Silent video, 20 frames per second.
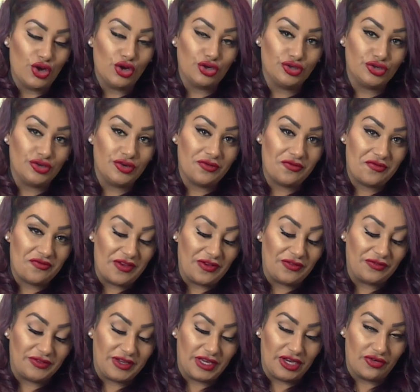And it's
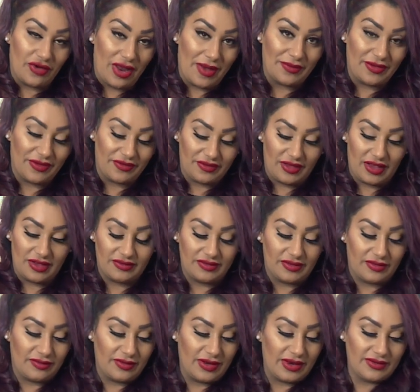150
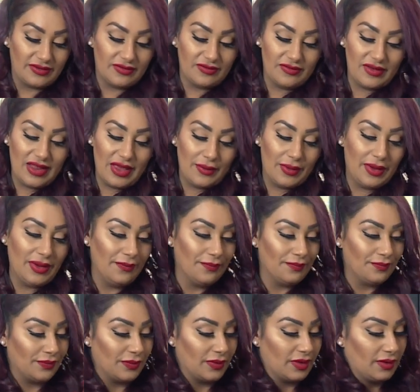grams of self-raising
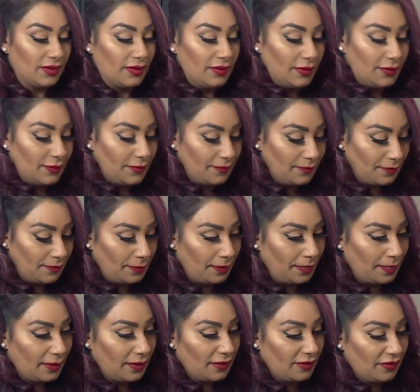flour.
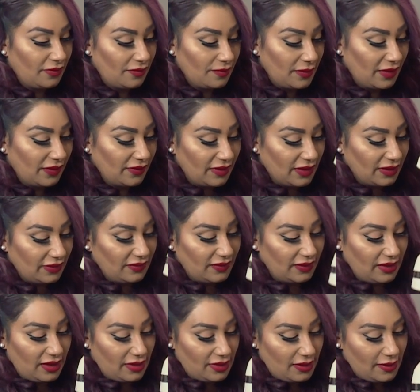Let's
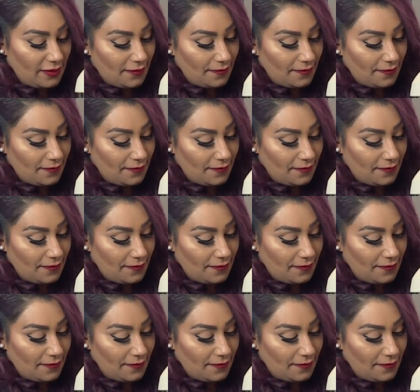mix that